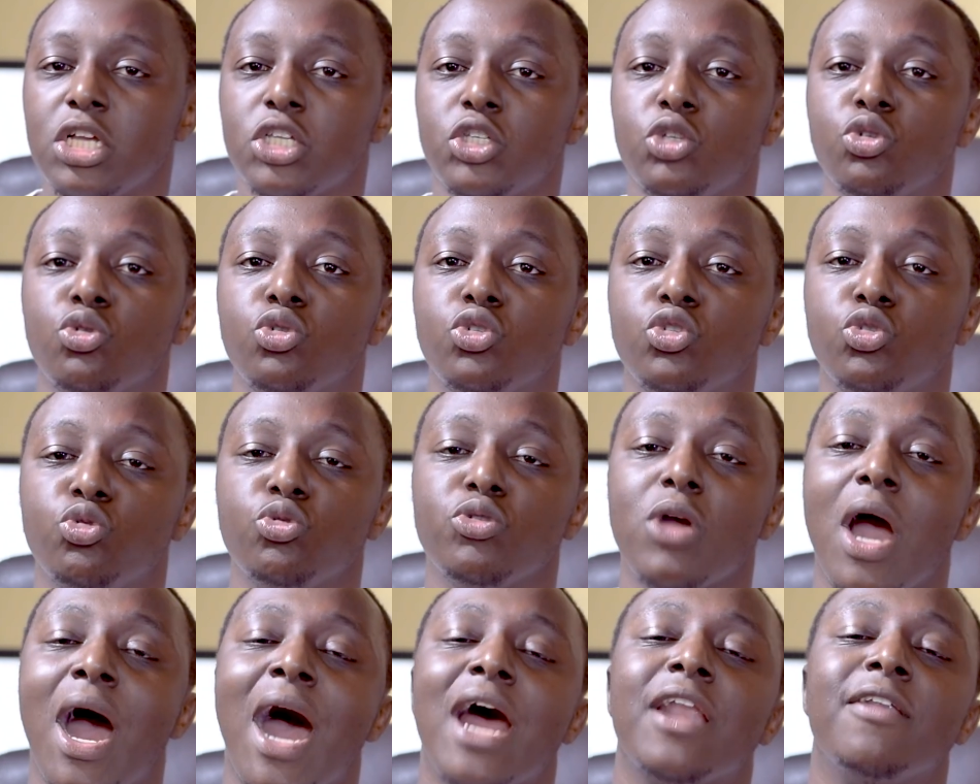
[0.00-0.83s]
so
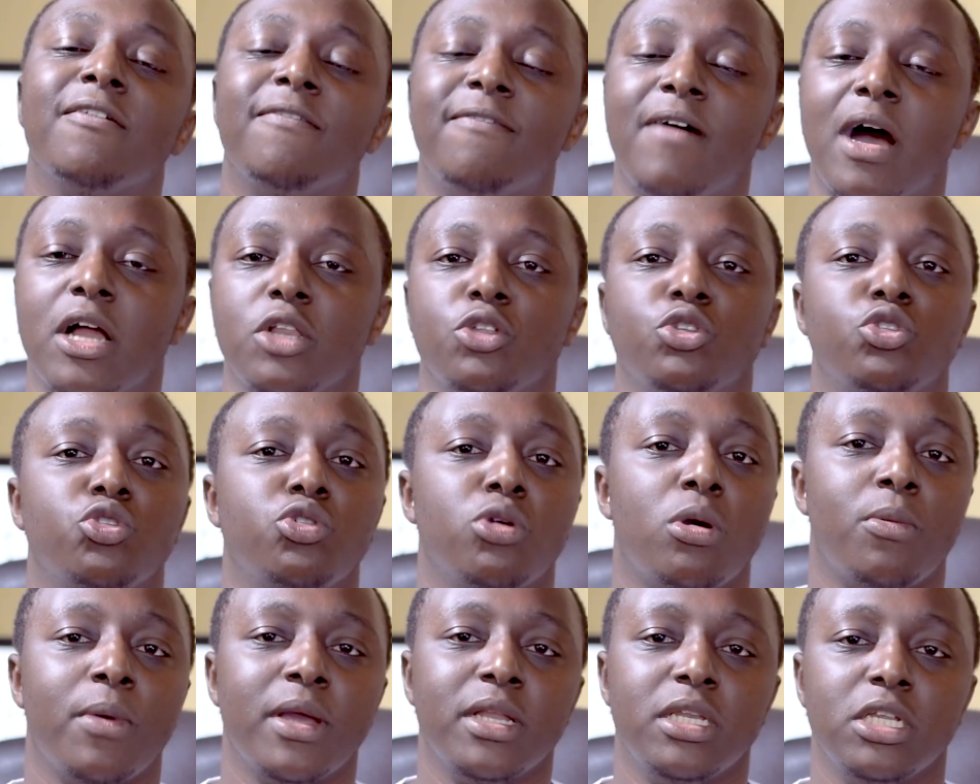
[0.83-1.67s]
to add value
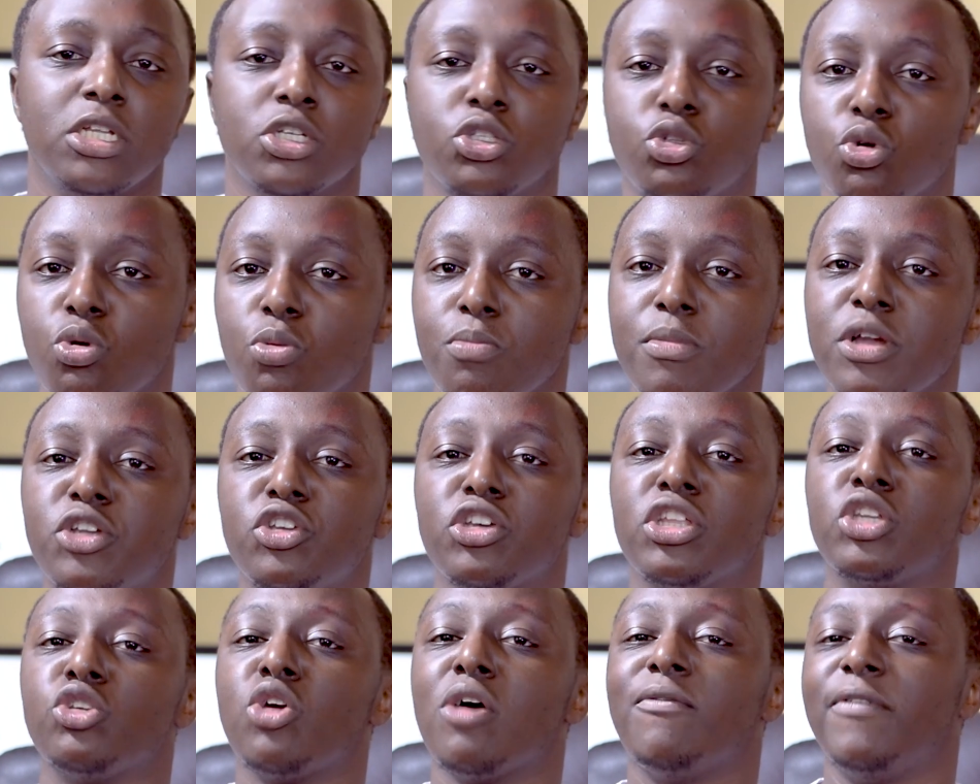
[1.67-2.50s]
to your wedding. So make
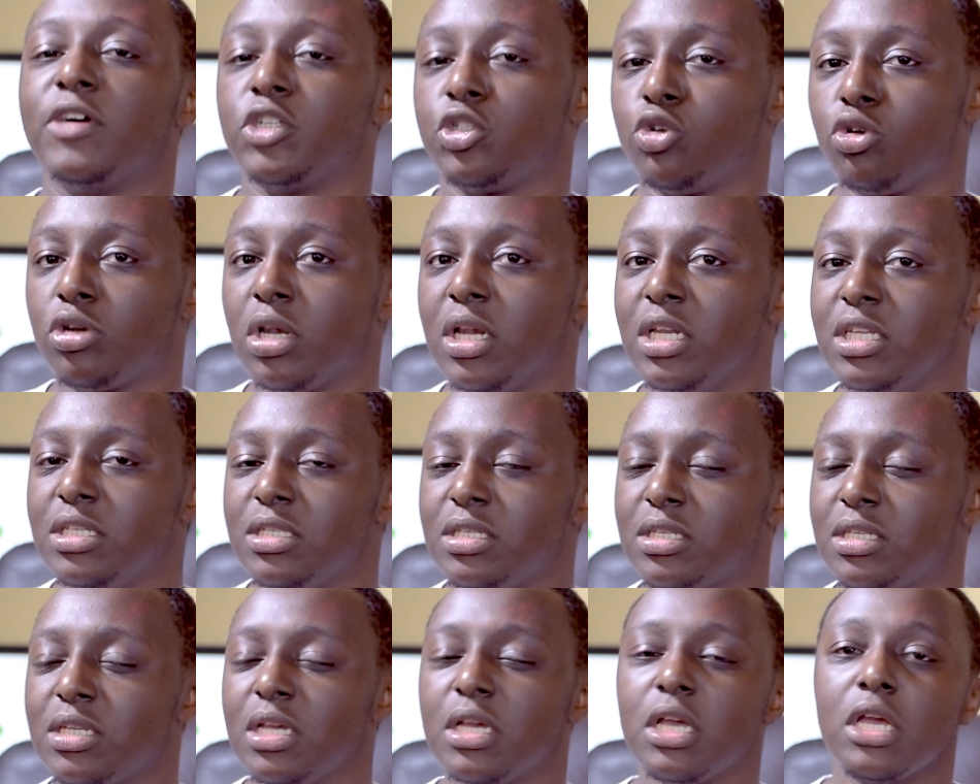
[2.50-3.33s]
sure that you have a short
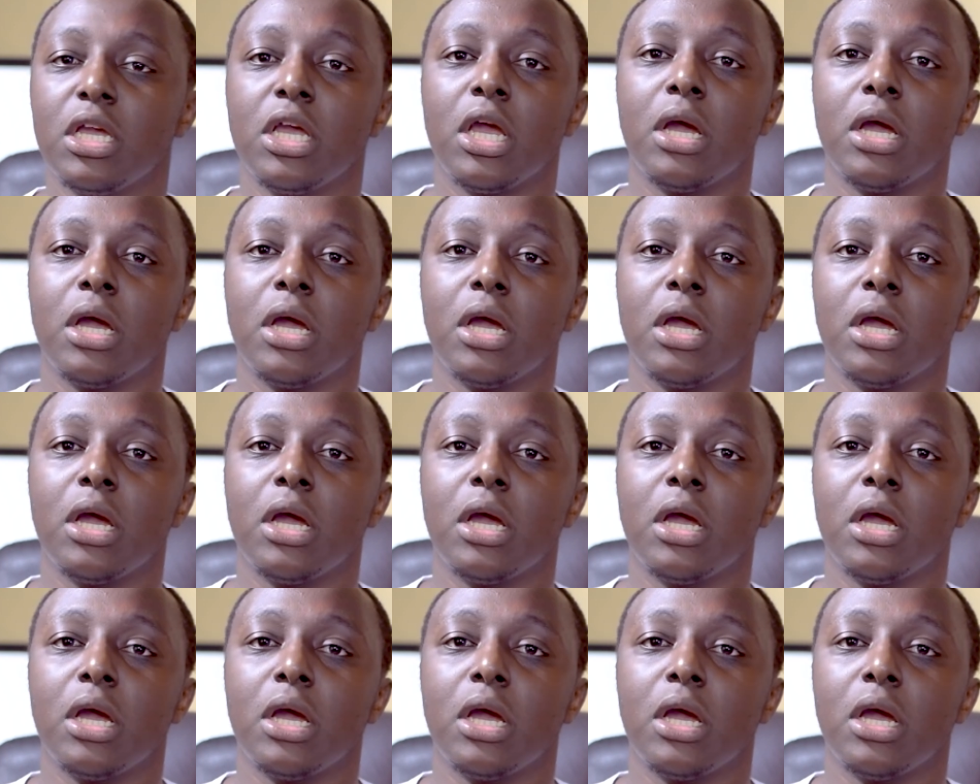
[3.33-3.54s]
list,